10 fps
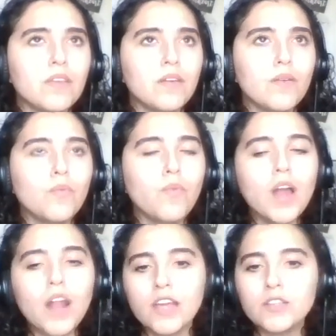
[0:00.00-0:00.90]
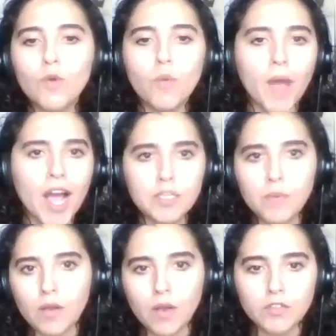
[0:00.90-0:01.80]
what high school
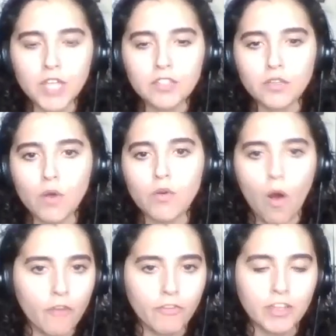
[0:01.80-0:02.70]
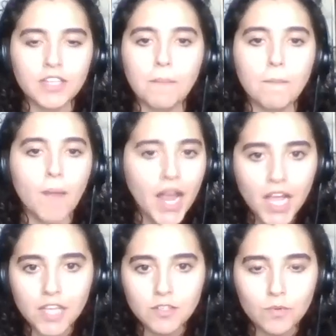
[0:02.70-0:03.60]
basketball coach has their own office? Like my
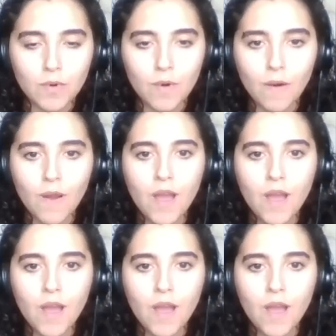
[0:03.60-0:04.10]
high school,